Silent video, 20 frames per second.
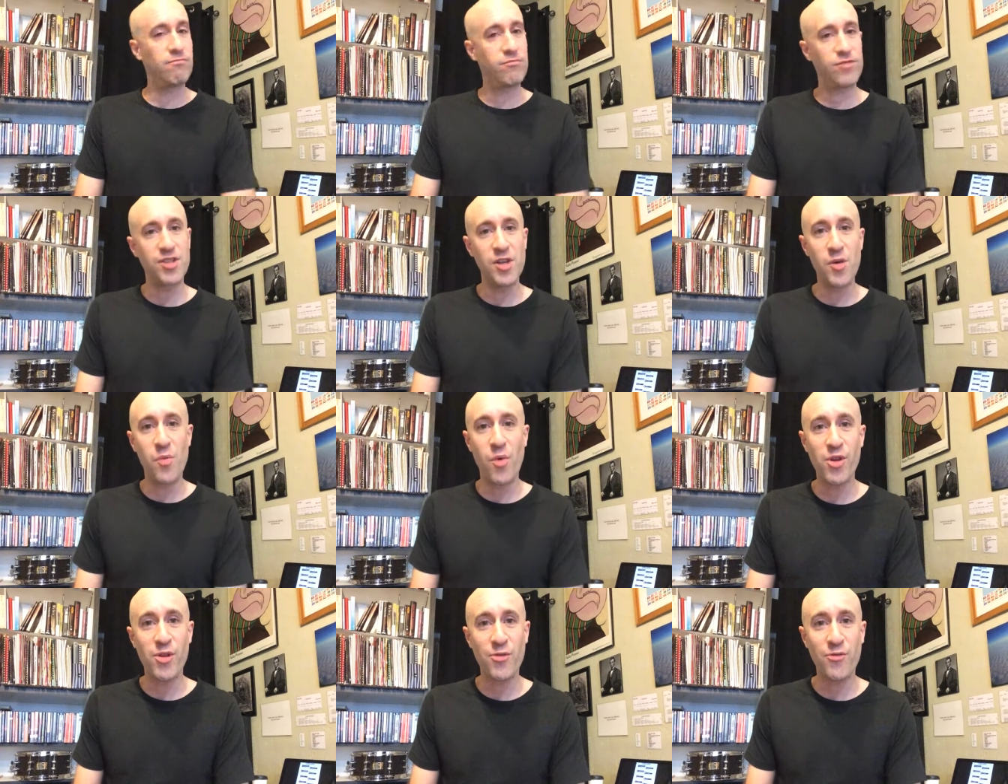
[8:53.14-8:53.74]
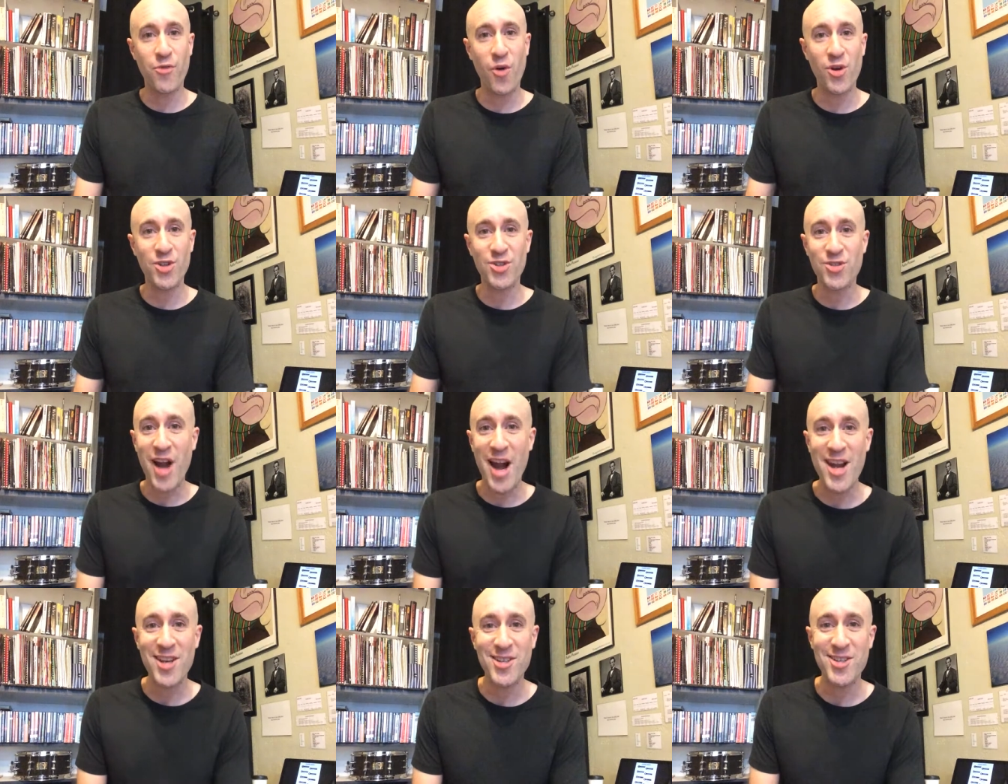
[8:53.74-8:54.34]
see where the four
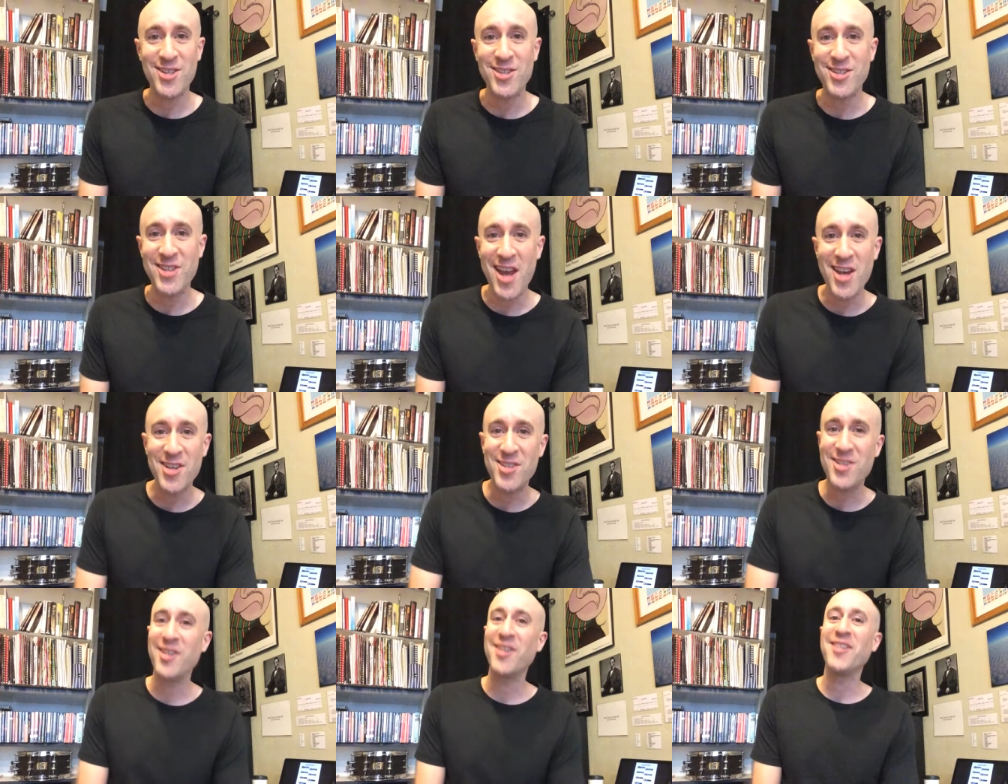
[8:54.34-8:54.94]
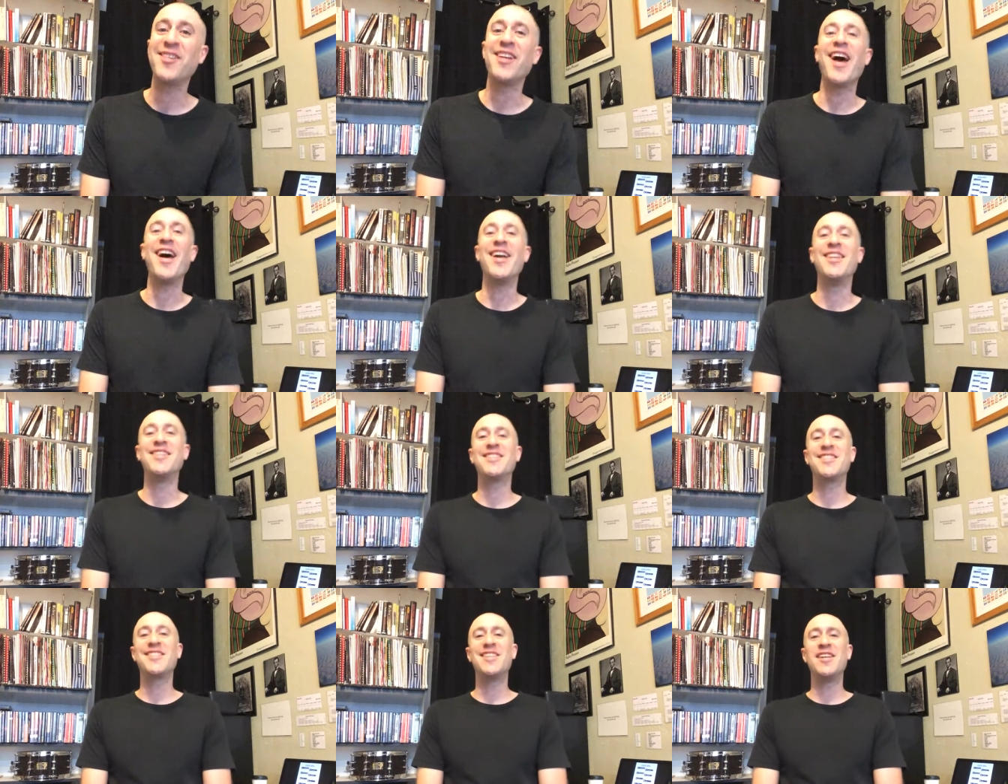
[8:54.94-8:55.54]
strategies takes you
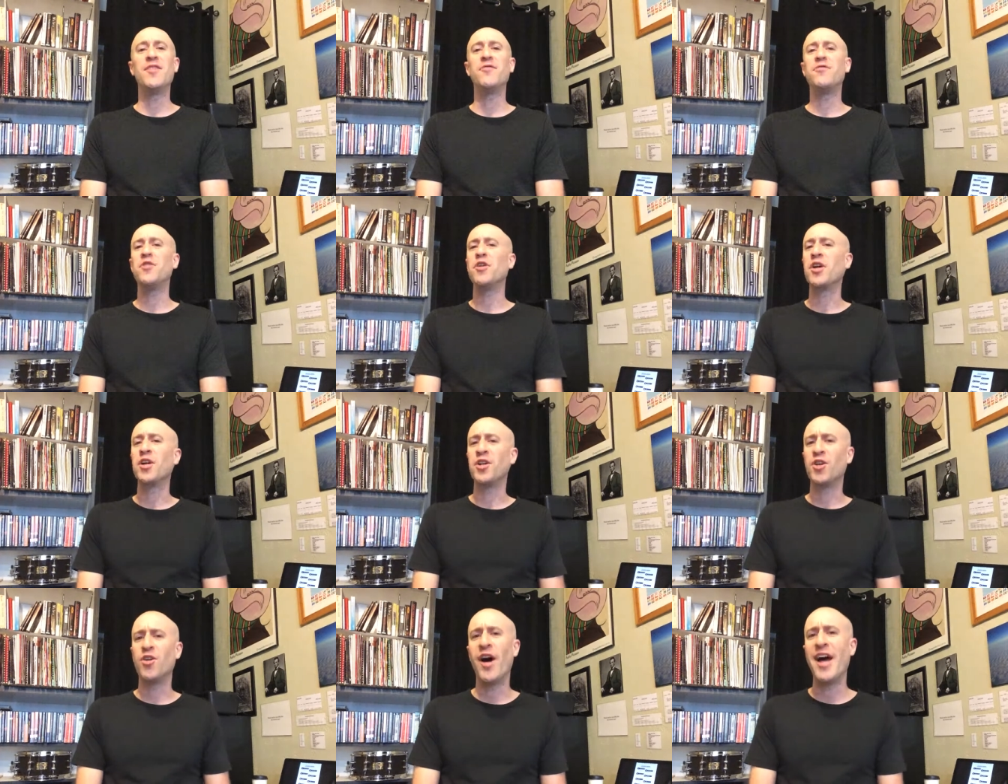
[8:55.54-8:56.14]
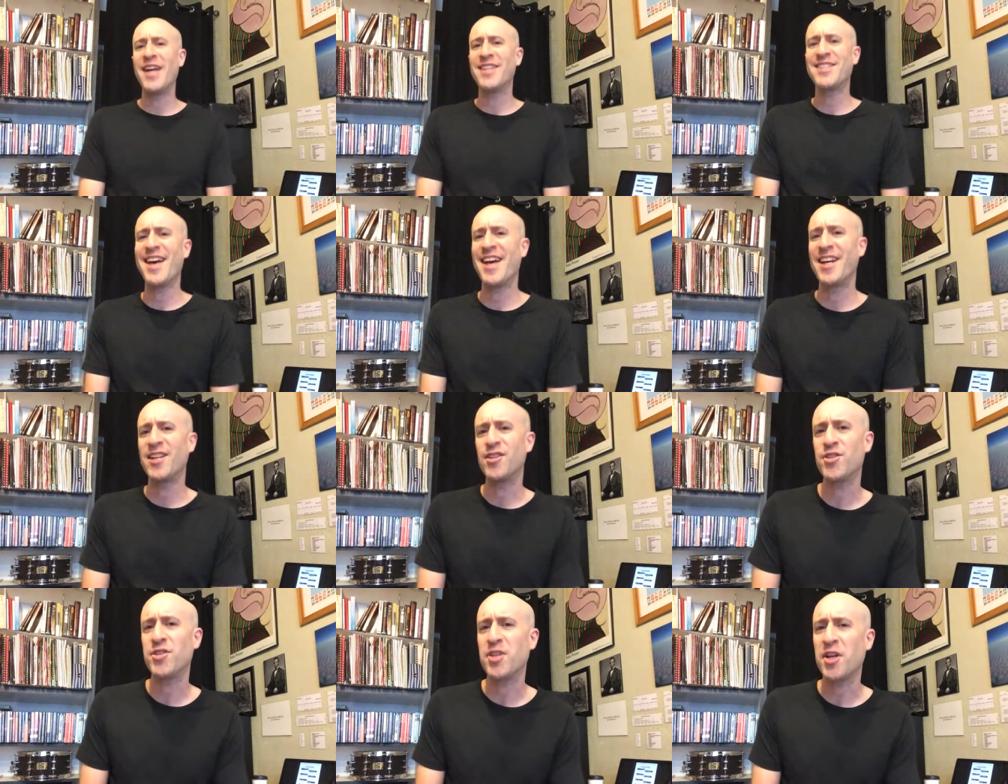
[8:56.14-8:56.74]
and see if you could glance at
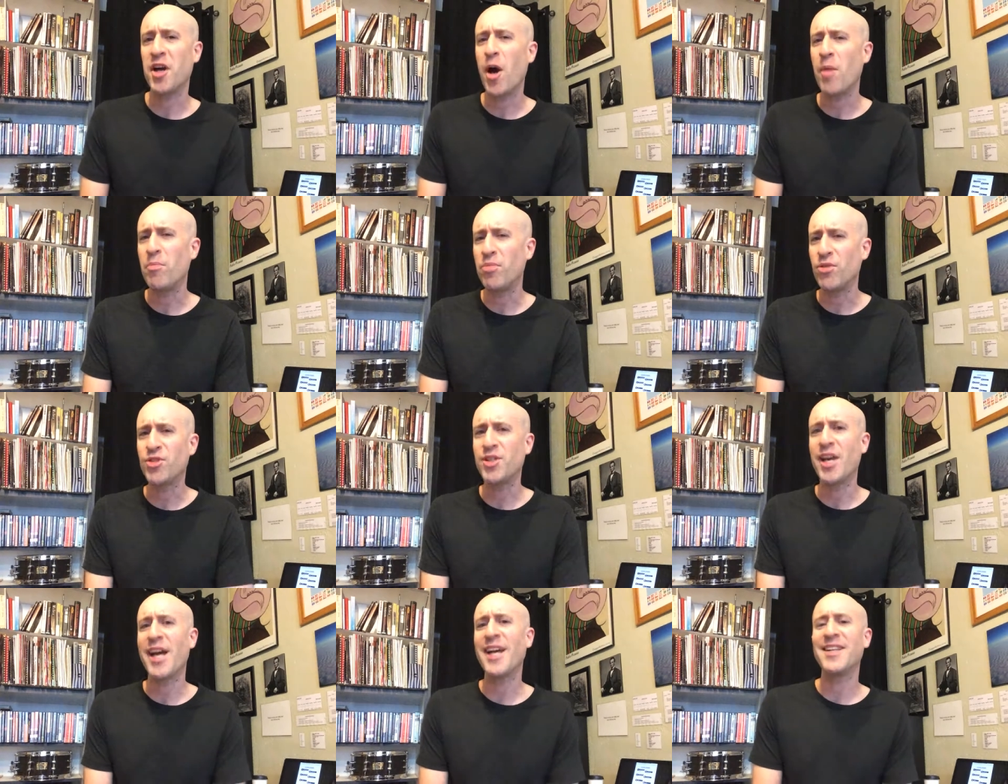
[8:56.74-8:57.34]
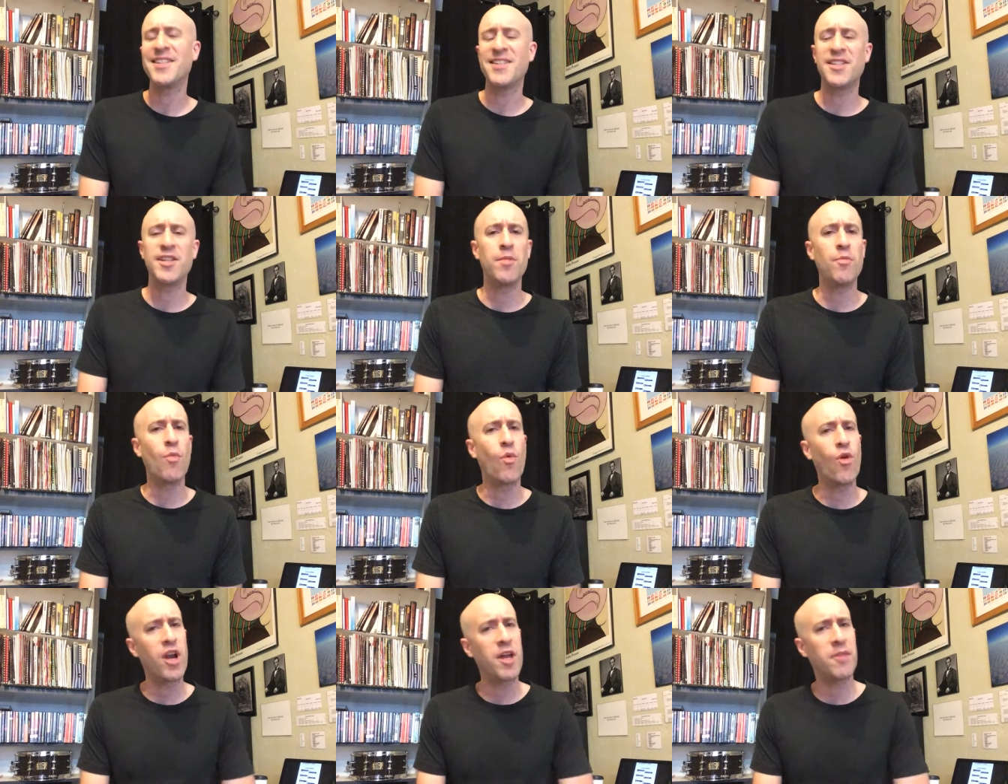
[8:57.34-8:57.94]
it just a couple seconds in the
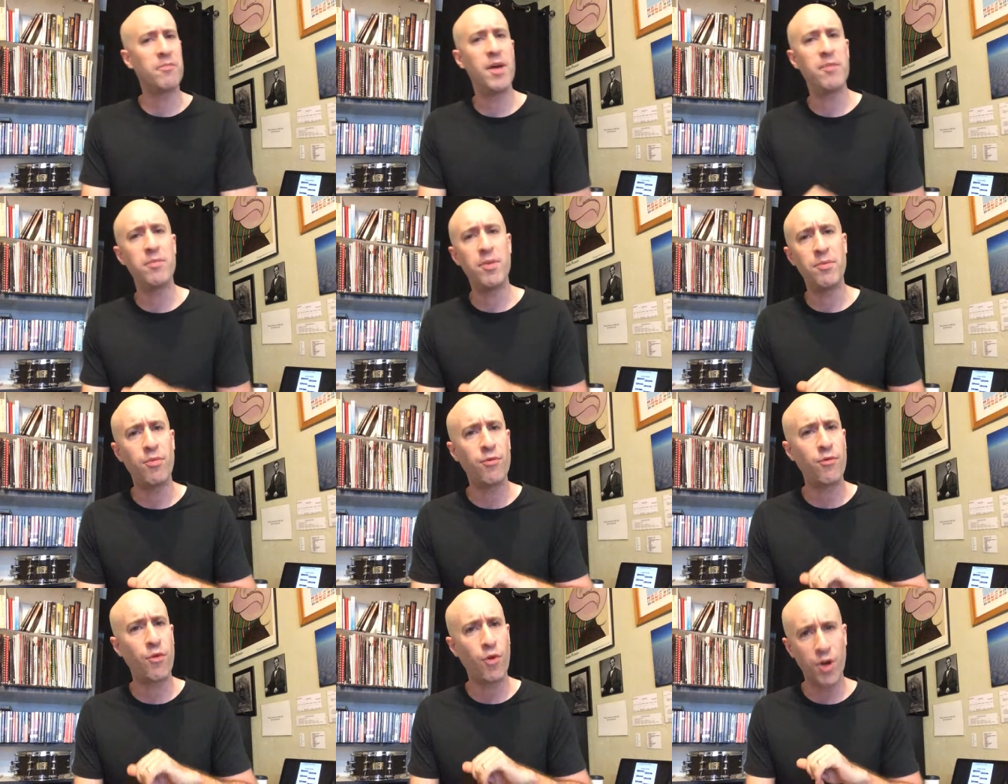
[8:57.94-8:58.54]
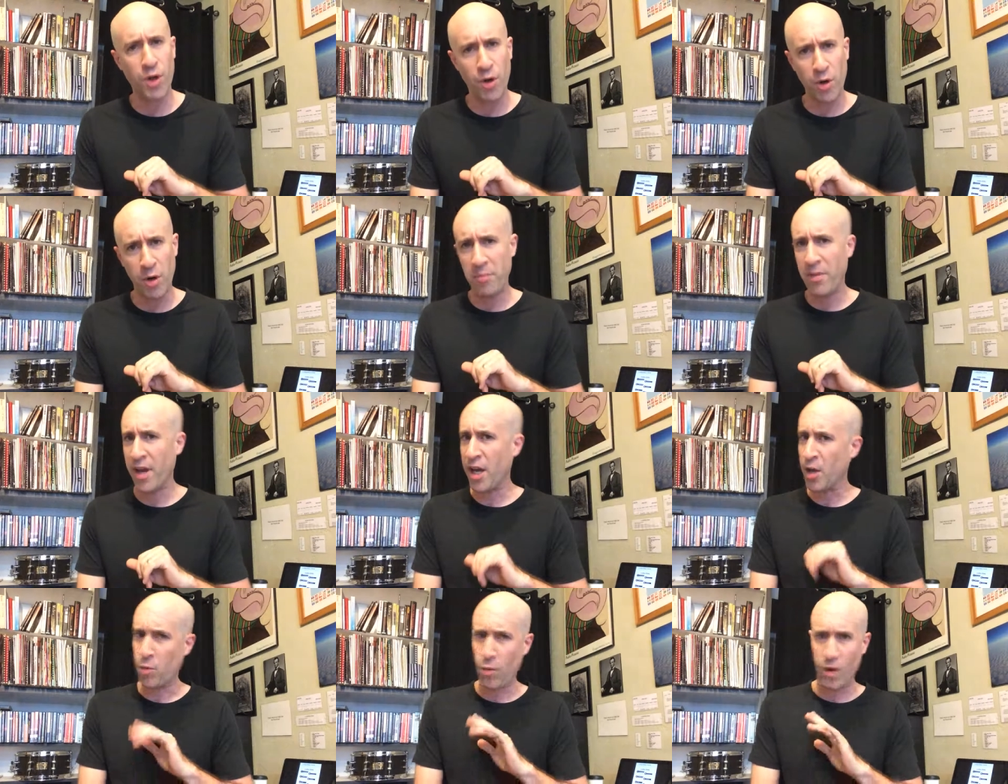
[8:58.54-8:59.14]
morning, maybe before you go to bed,